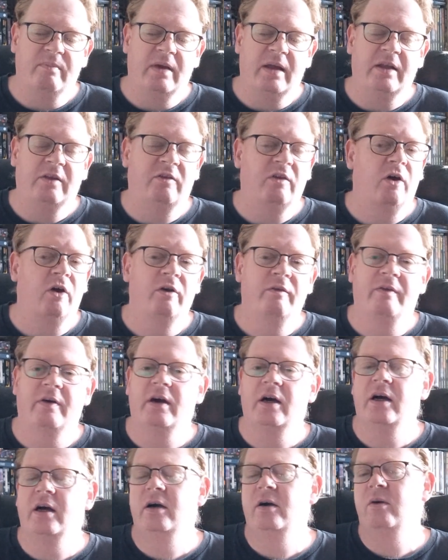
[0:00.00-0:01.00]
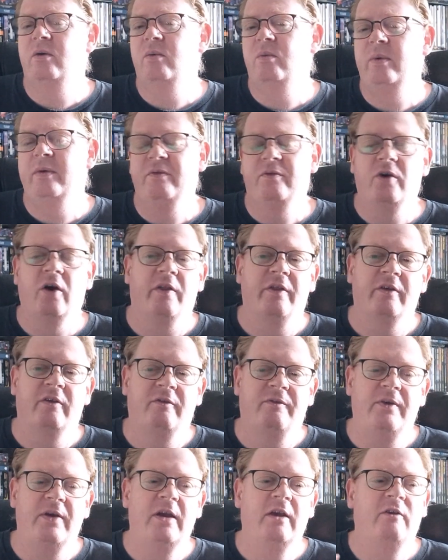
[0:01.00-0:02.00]
It's over. We've got the
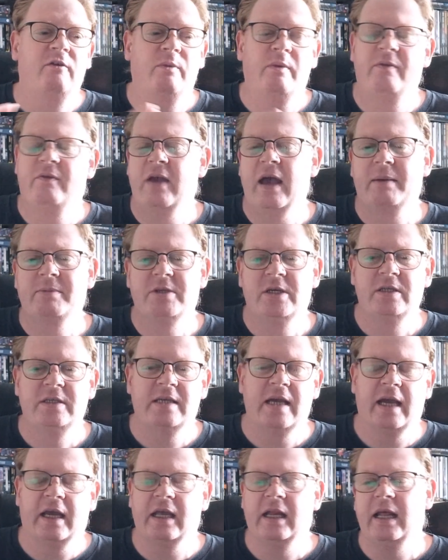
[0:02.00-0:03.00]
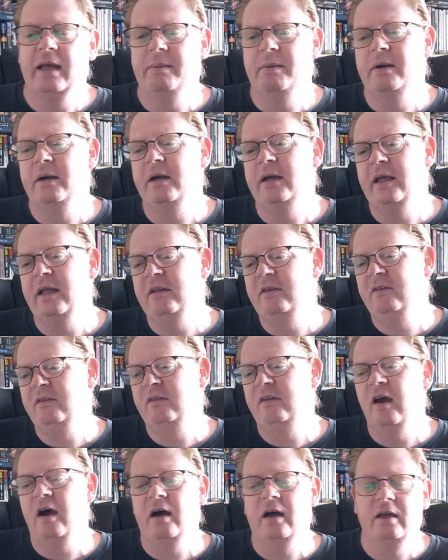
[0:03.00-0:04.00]
spheres. We've captured Zack and Emma. It's
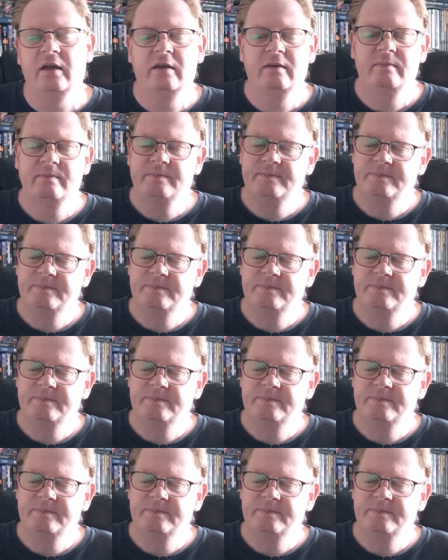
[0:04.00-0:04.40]
done.